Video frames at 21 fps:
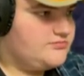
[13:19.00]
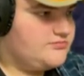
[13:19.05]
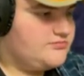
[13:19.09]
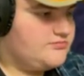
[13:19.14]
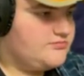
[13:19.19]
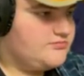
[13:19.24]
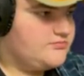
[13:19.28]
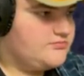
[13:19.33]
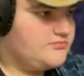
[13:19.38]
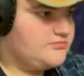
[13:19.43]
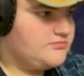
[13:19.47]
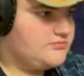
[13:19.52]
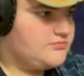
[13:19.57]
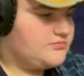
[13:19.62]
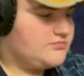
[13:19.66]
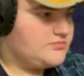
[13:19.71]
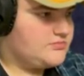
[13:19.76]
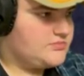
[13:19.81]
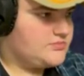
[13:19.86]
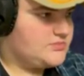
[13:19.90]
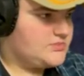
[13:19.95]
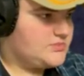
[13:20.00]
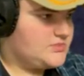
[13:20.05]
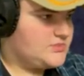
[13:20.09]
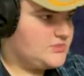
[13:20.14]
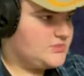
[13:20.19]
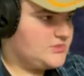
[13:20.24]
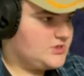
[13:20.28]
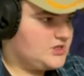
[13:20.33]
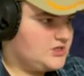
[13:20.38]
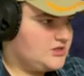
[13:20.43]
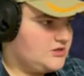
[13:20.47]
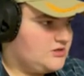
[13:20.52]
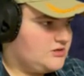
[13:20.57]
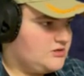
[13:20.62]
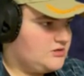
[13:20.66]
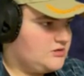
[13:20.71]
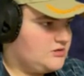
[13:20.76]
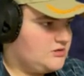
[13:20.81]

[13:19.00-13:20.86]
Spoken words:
[no speech]